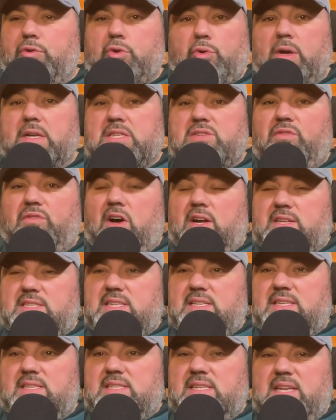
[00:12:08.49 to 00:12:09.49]
Chris
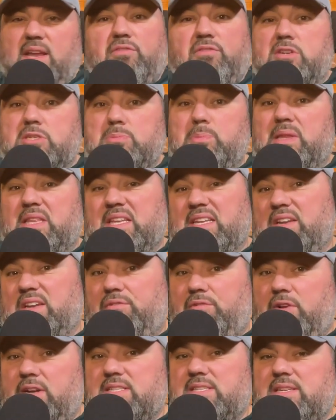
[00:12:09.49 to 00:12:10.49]
Voss's Never Split the
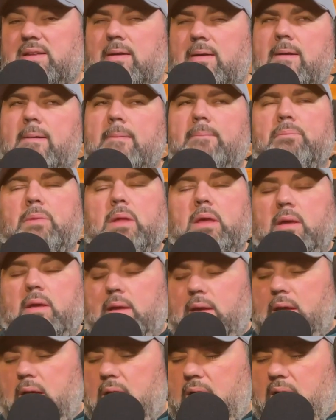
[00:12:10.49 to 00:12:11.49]
Difference.
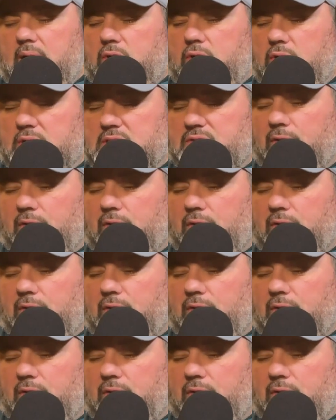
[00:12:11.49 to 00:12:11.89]
Uh, Chris